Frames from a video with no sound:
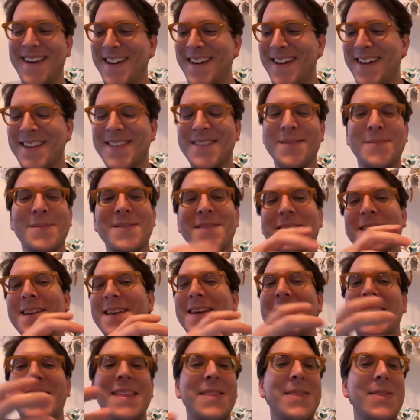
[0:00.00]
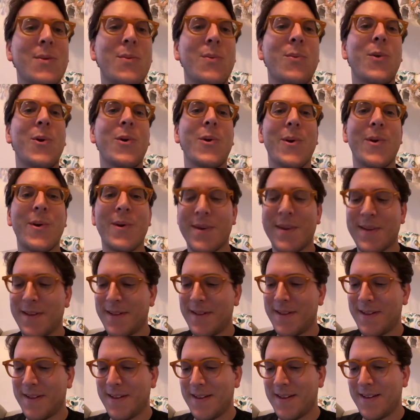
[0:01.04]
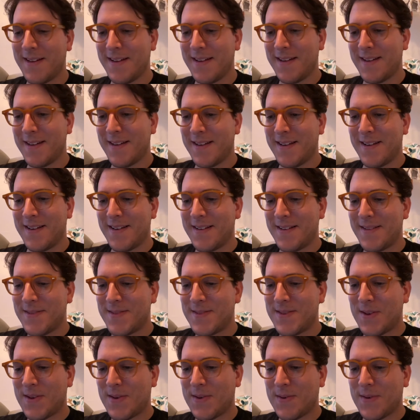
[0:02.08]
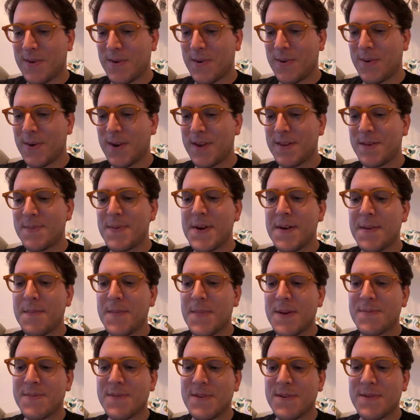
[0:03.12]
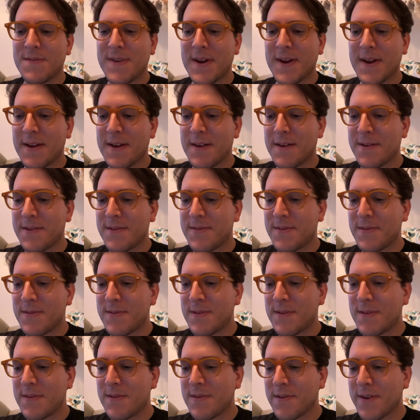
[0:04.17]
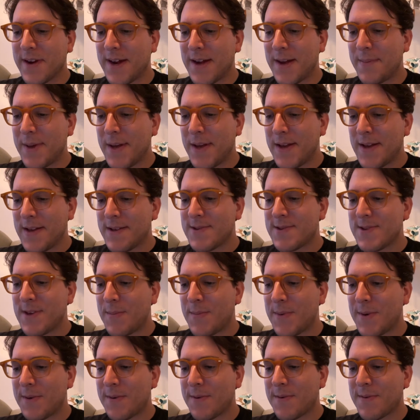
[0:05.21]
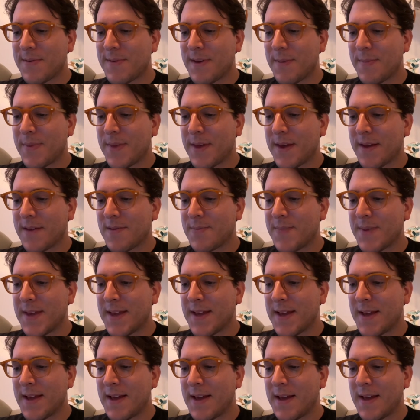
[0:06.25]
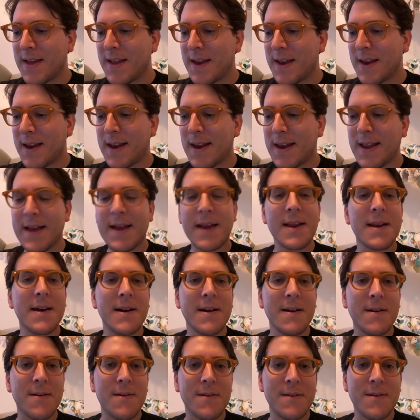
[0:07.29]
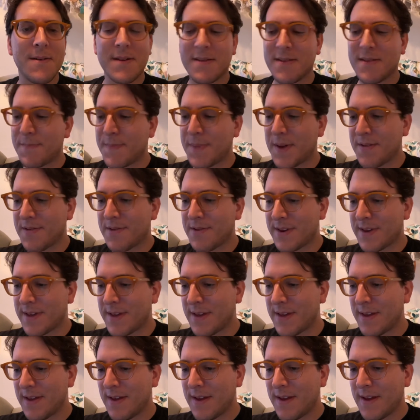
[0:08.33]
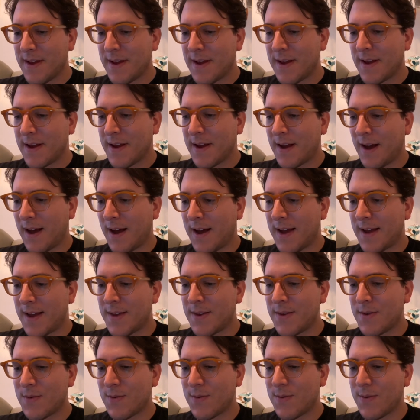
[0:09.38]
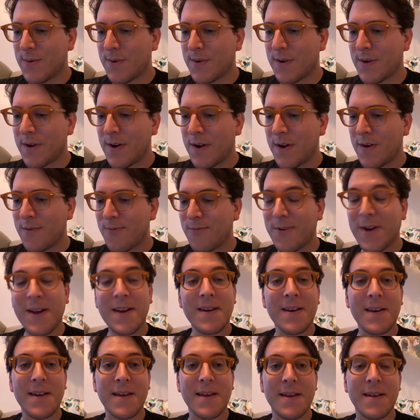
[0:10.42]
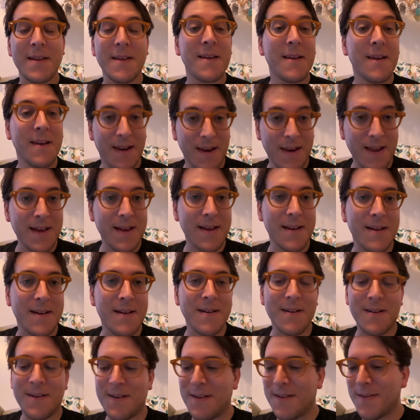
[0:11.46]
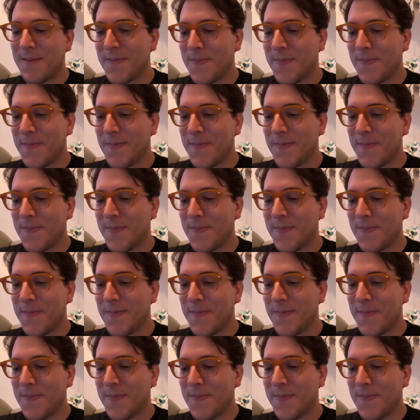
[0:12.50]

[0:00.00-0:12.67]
It's almost like in the word. So, according to Merriam-Webster, avuncular is used to describe someone or something as being like an uncle, especially kind or friendly, like an uncle.